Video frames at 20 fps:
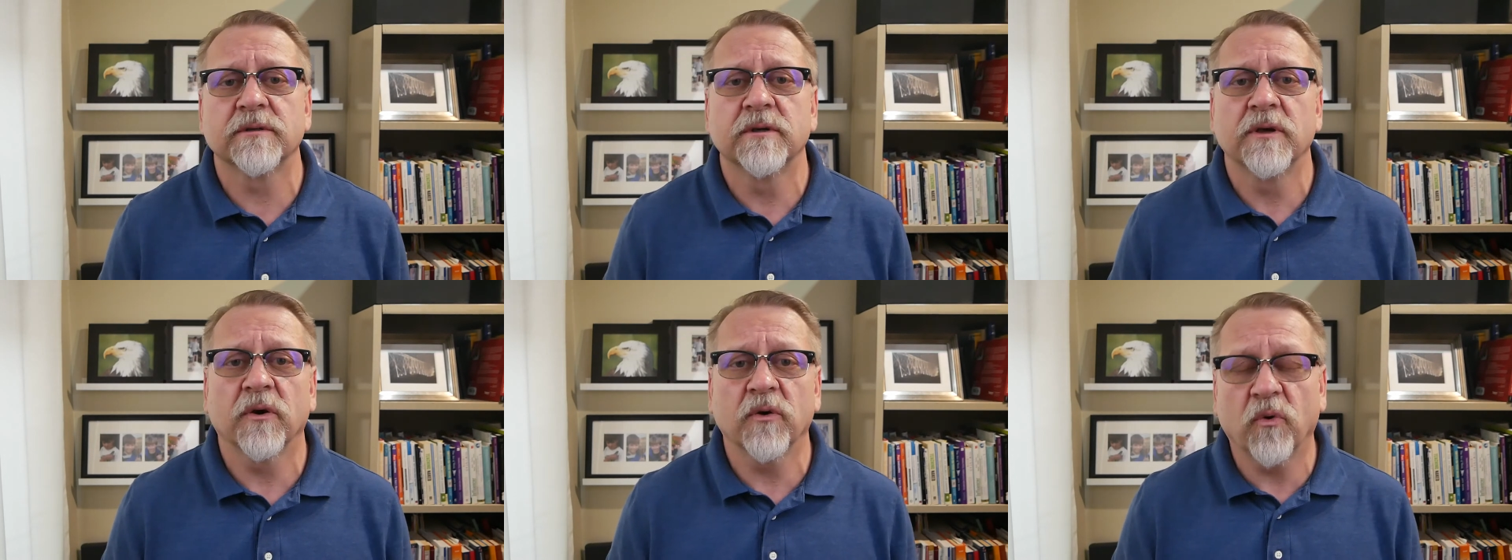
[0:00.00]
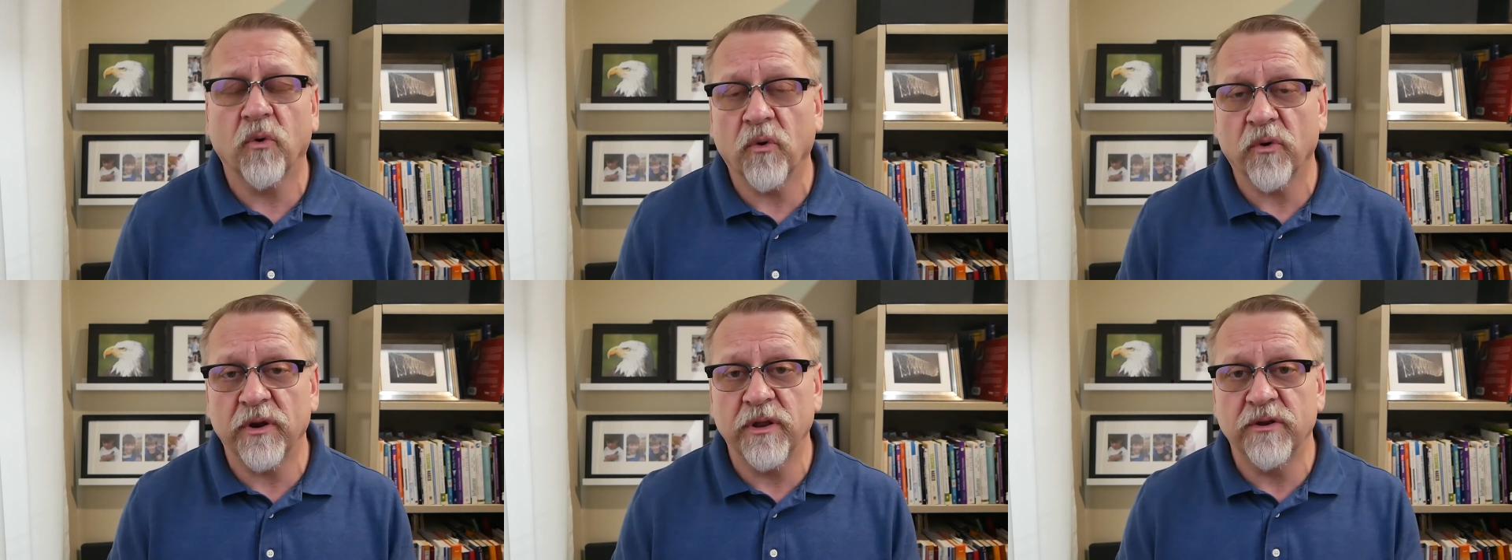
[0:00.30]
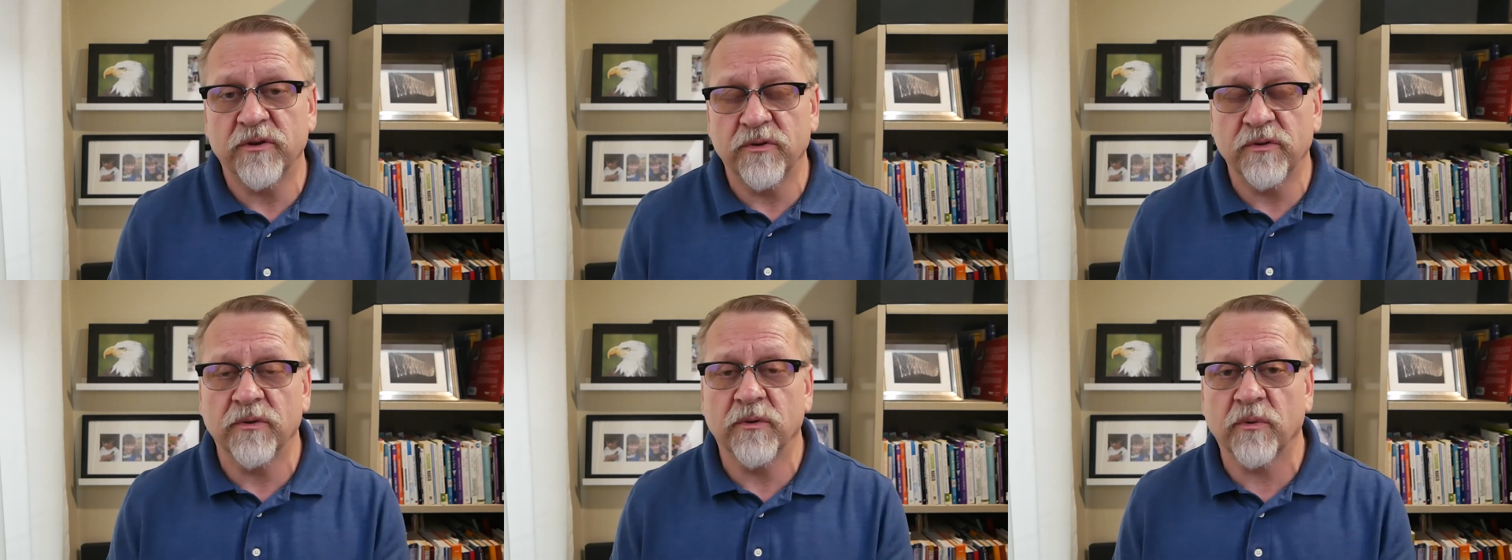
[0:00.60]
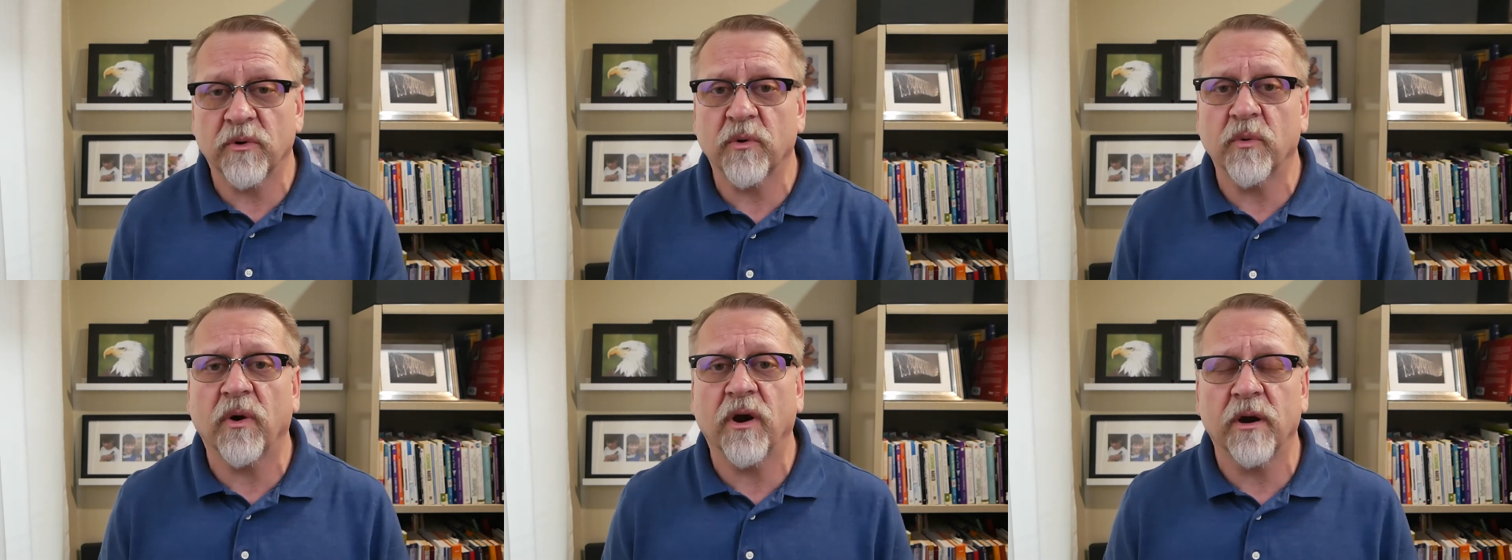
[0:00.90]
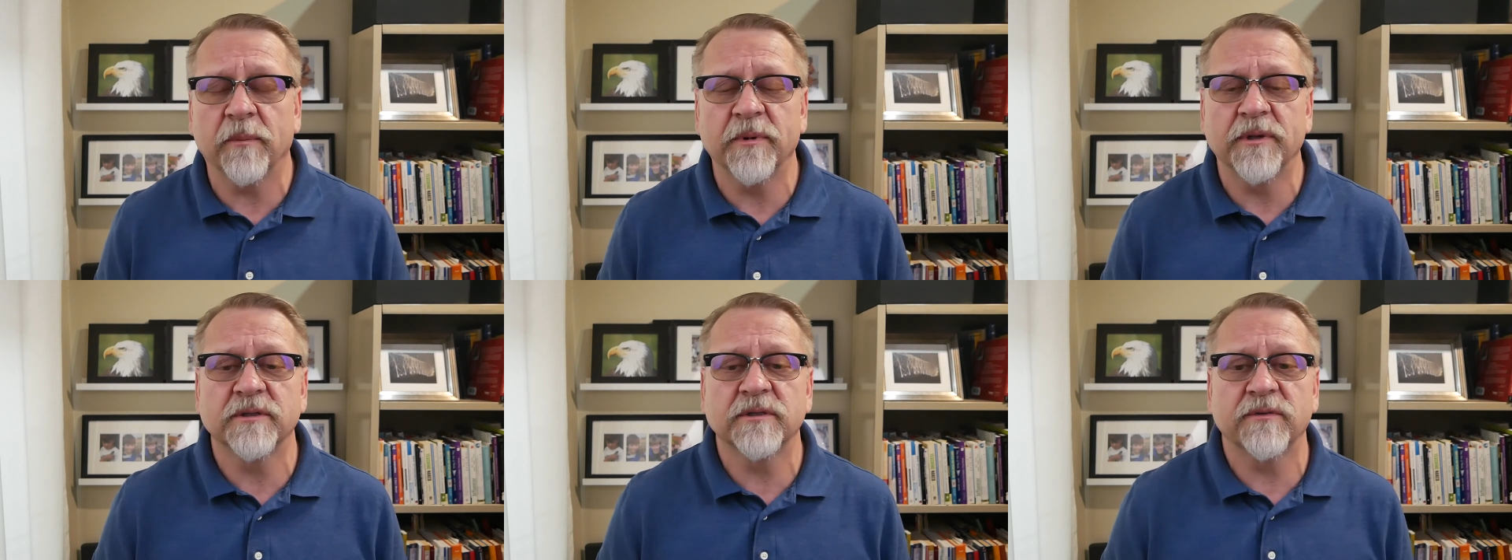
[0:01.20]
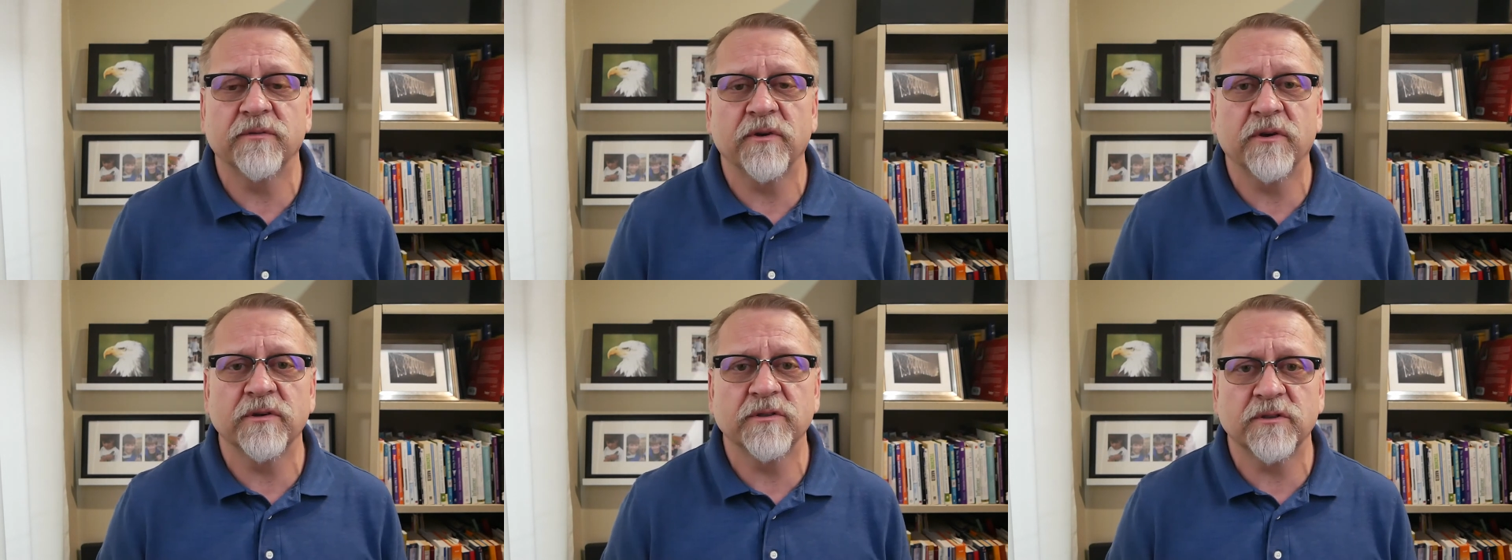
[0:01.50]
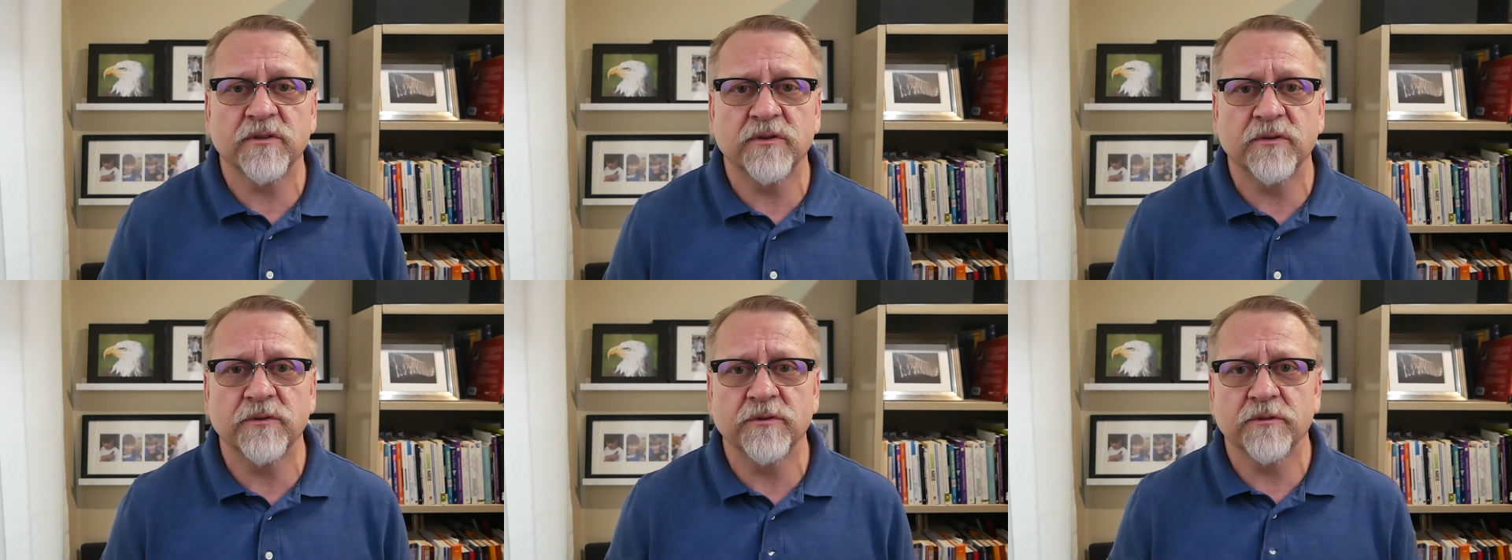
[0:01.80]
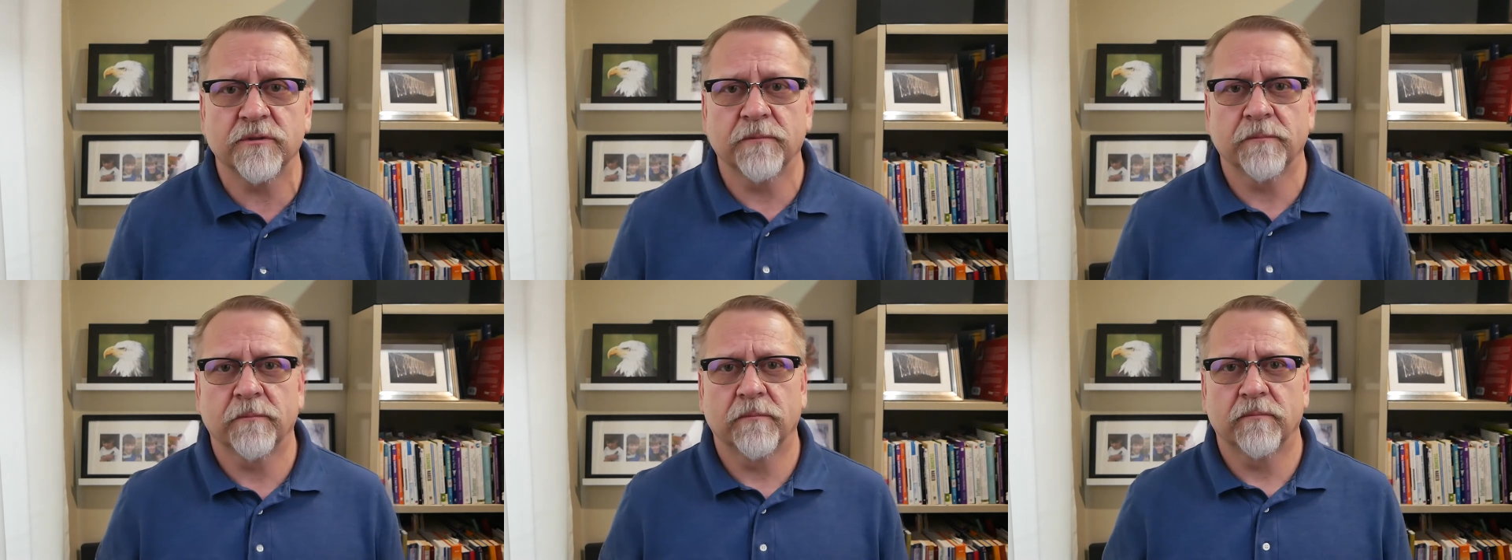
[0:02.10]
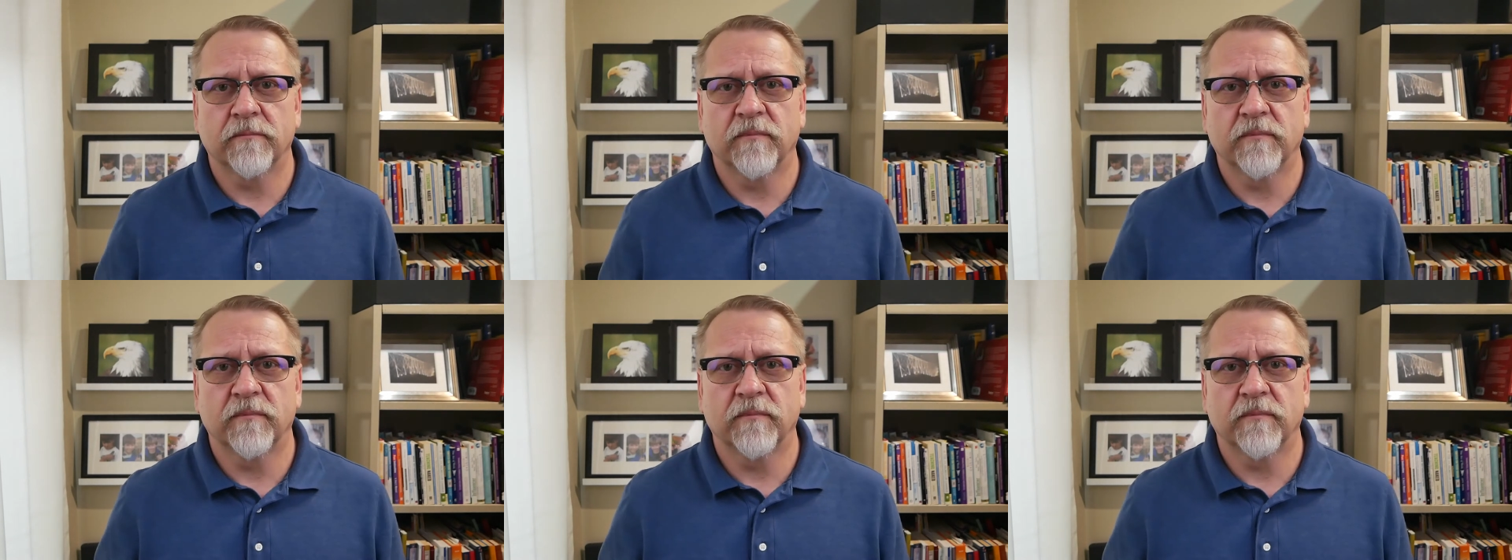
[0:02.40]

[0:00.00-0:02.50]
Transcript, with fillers: according to the requirements of your institution.